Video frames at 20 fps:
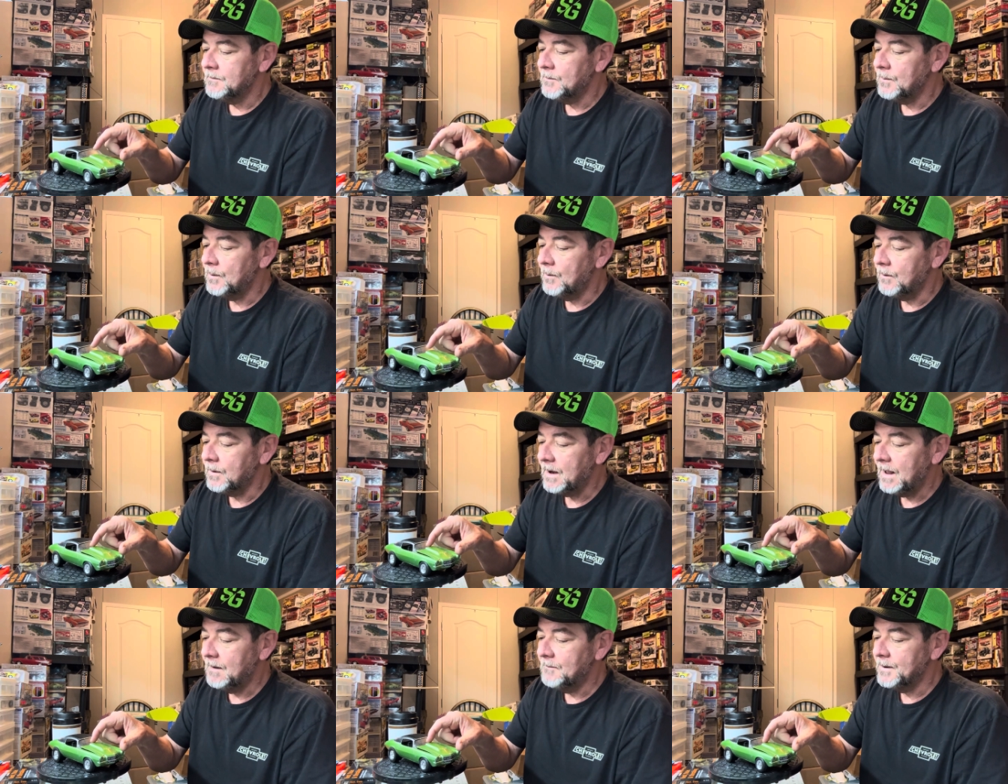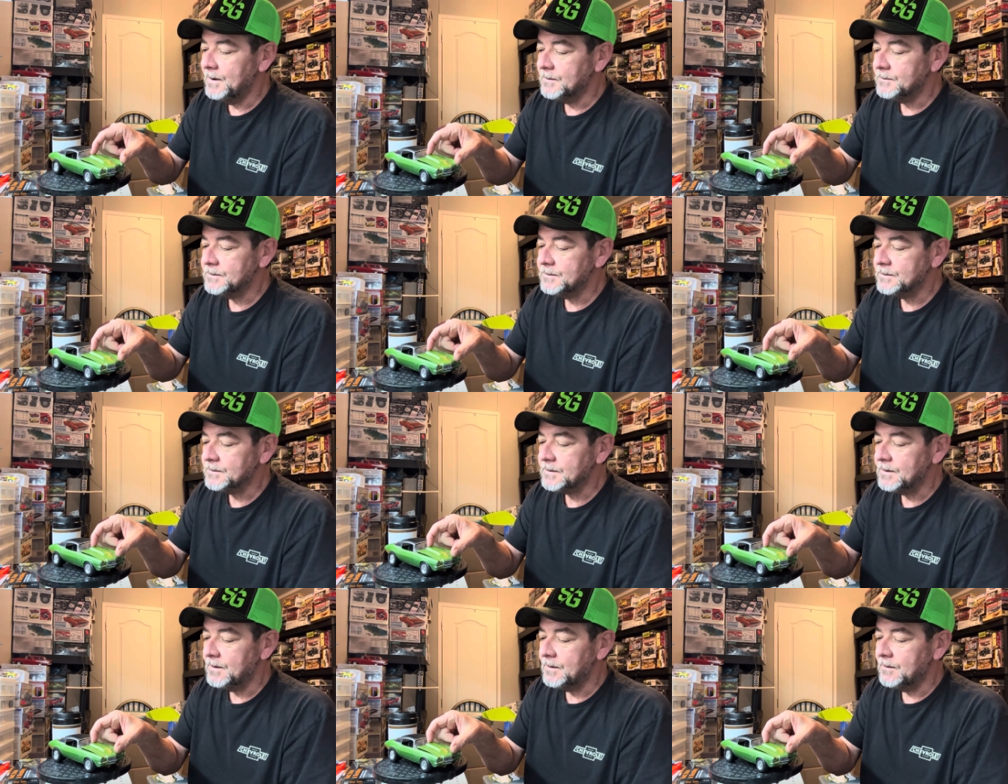But when I built
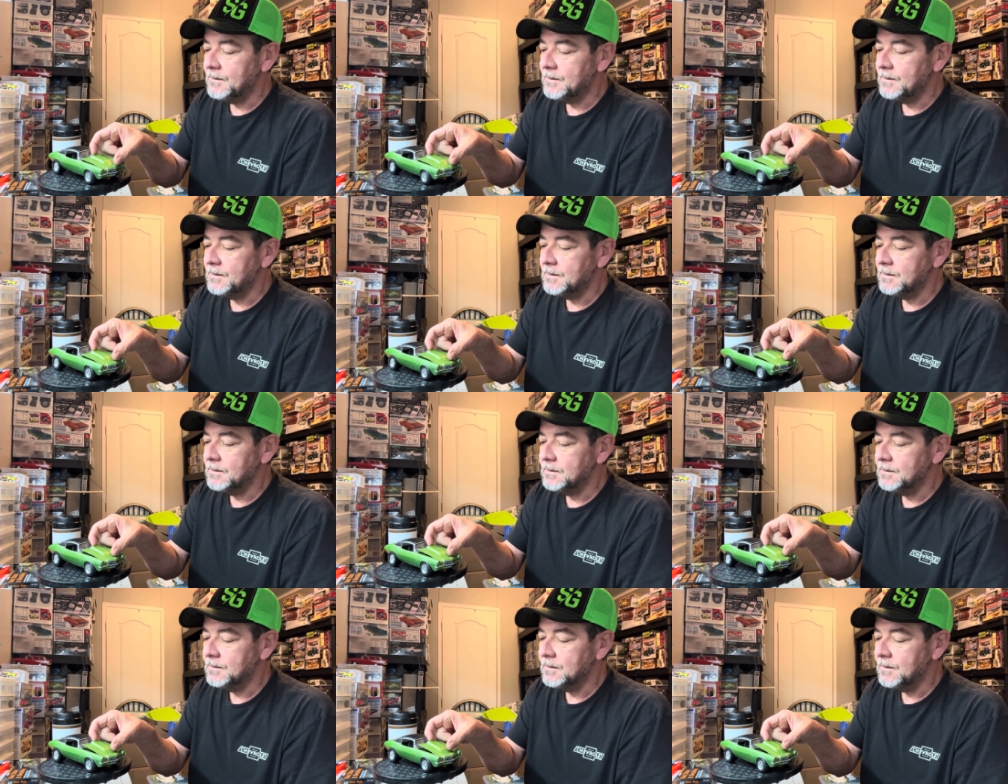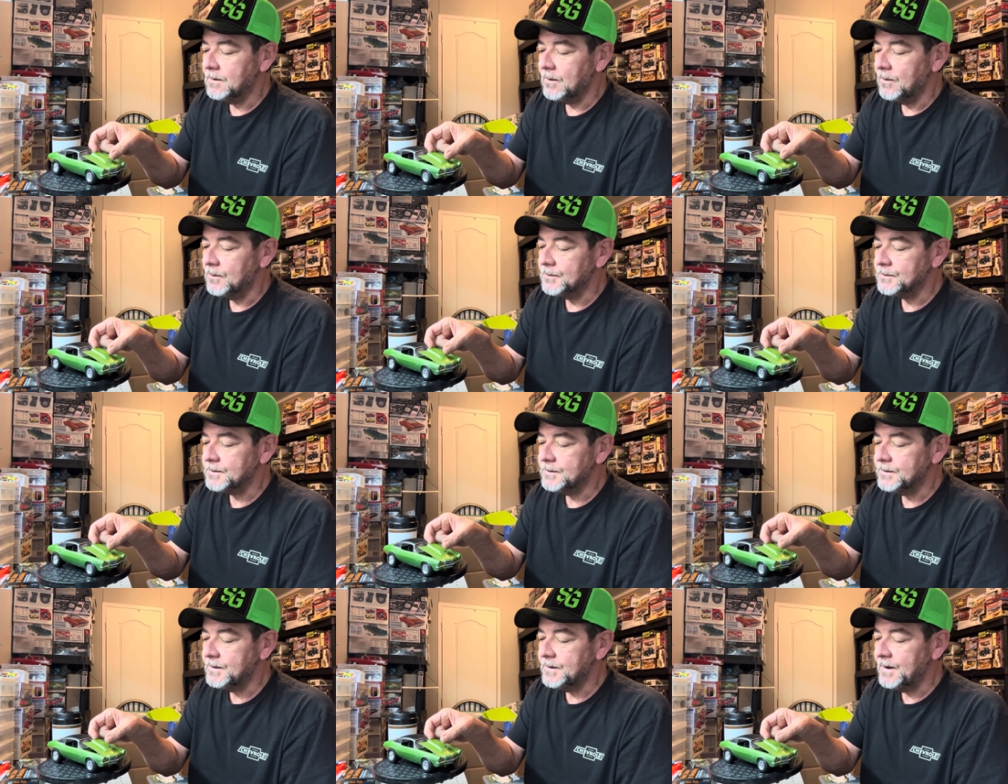this car, of course,
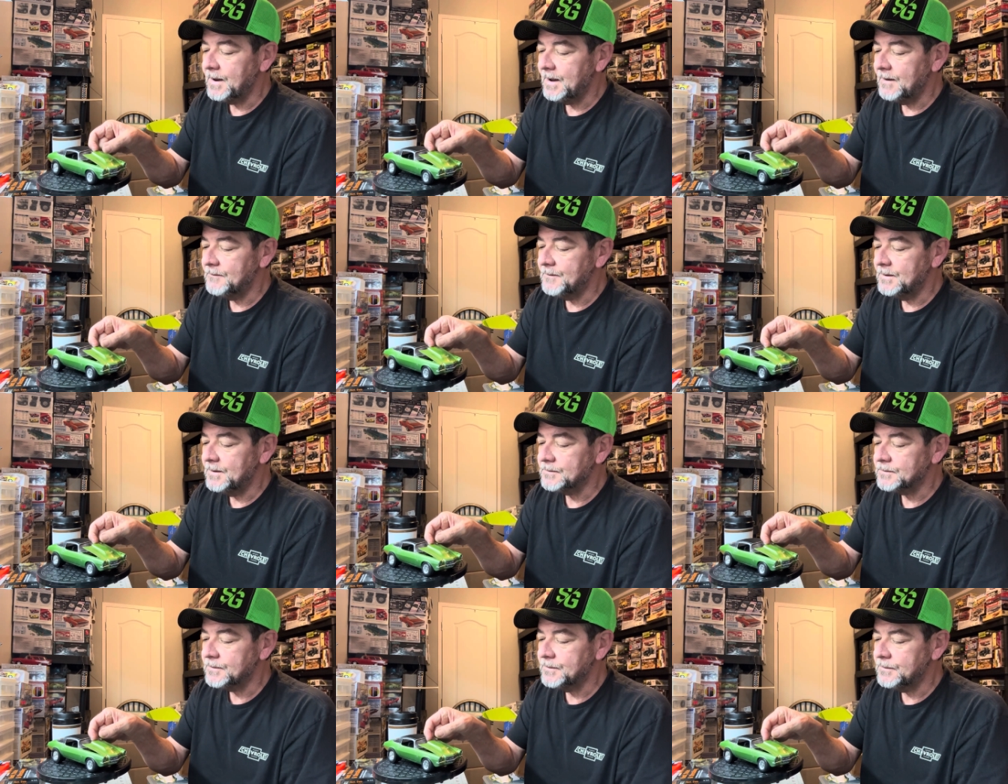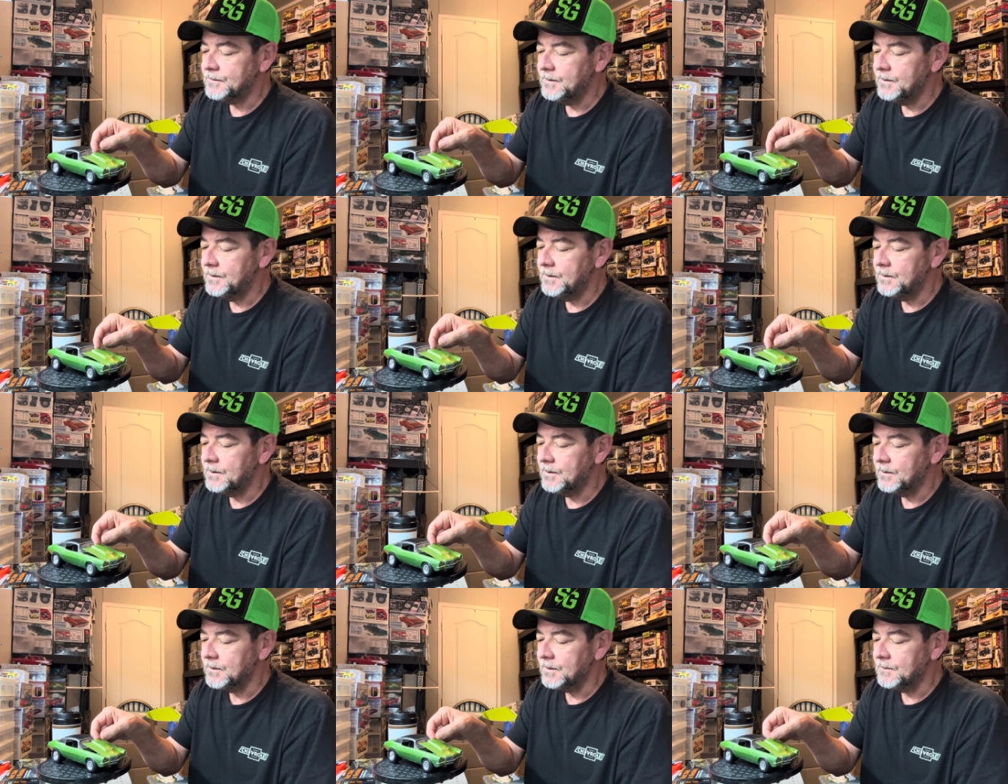I didn't have this
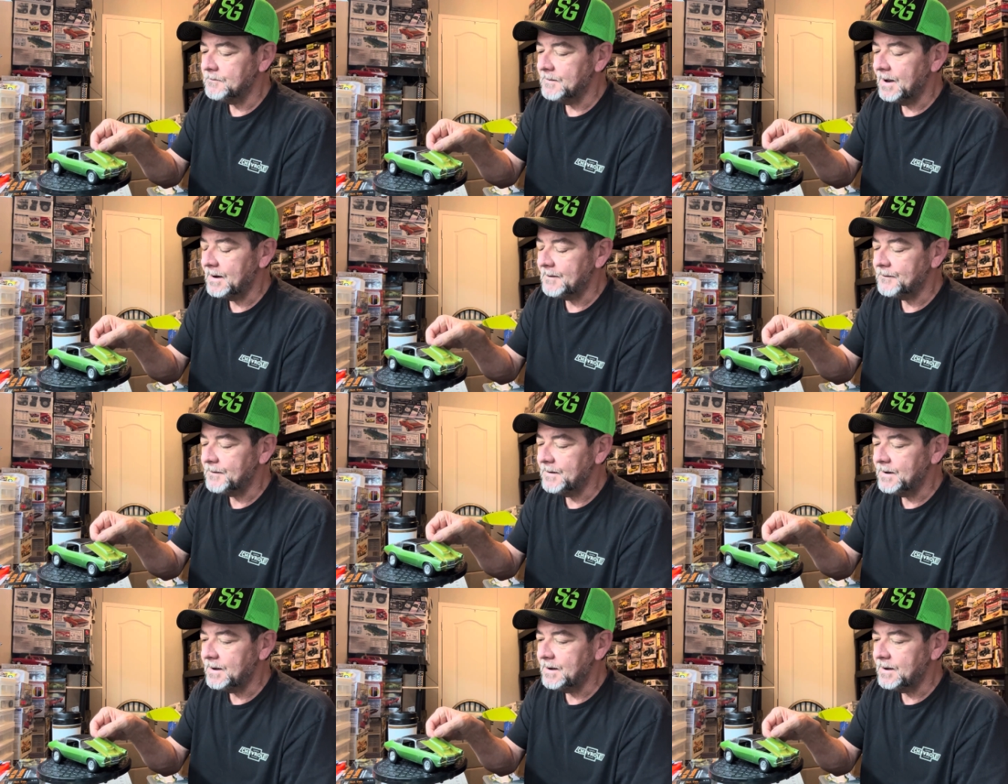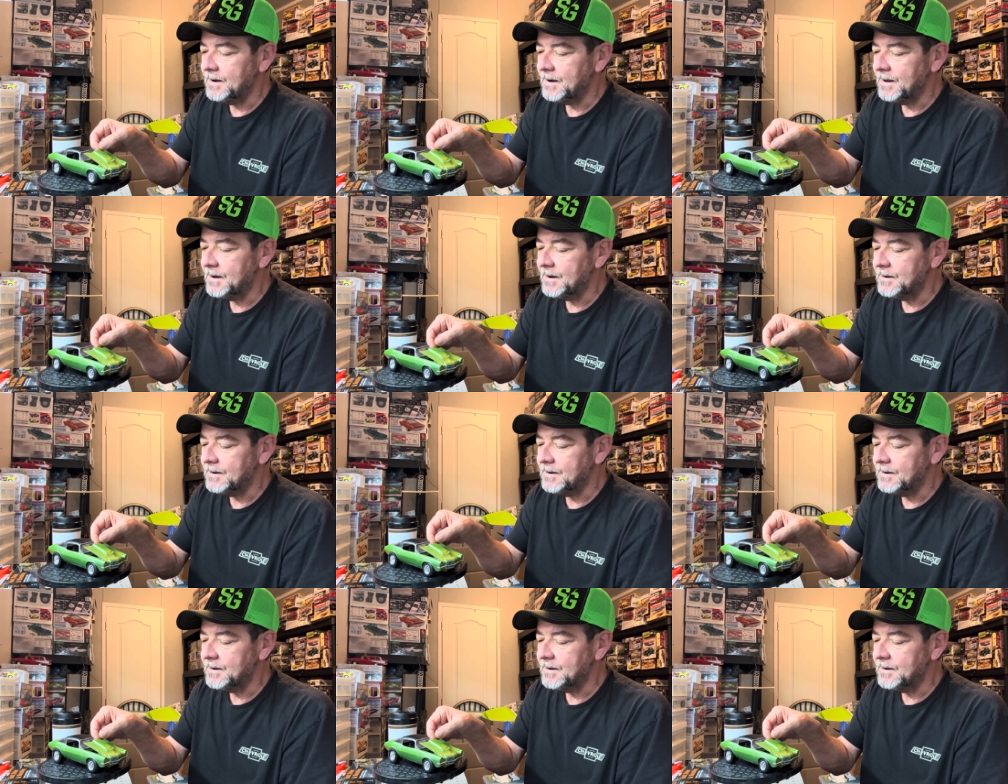hood on it back then. It had a